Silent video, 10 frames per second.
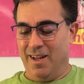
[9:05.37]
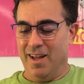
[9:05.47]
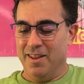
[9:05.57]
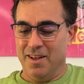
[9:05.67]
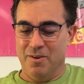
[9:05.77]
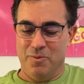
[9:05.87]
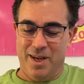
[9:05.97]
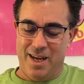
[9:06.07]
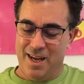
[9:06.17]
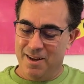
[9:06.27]
Then we
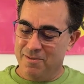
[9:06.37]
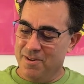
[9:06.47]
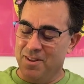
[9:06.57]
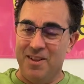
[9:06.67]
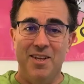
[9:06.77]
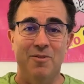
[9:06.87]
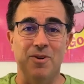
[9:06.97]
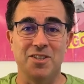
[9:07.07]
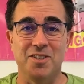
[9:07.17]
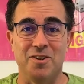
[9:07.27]
have the
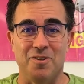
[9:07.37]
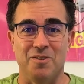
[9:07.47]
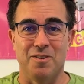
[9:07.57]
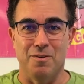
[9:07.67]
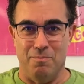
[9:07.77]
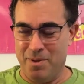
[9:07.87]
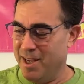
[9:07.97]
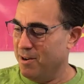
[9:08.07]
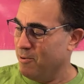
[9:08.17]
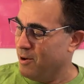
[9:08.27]
original
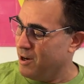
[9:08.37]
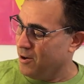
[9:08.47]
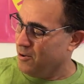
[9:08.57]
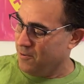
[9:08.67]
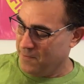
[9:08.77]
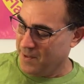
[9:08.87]
Pit Row.